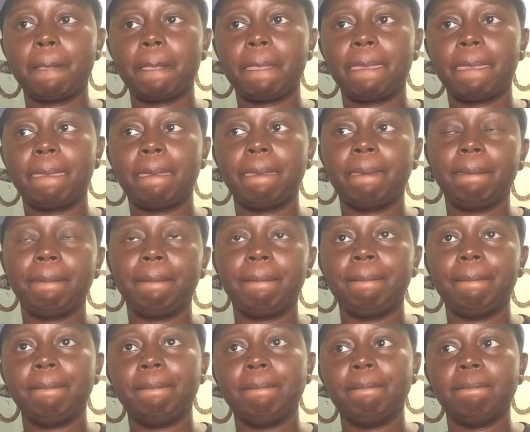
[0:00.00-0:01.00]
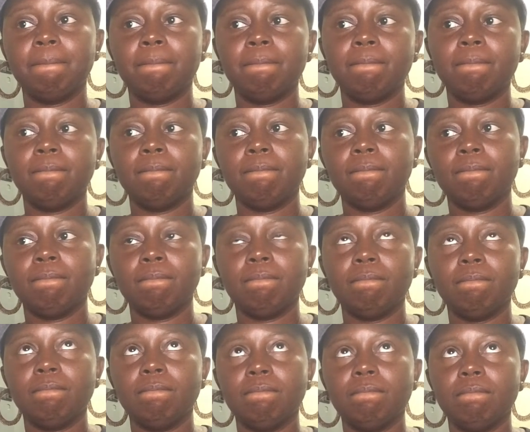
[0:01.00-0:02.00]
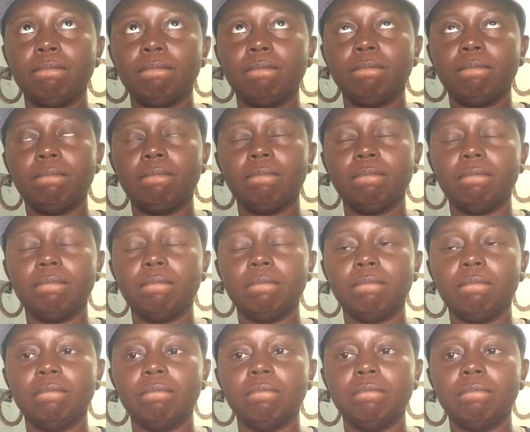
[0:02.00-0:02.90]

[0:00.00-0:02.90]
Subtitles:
[no speech]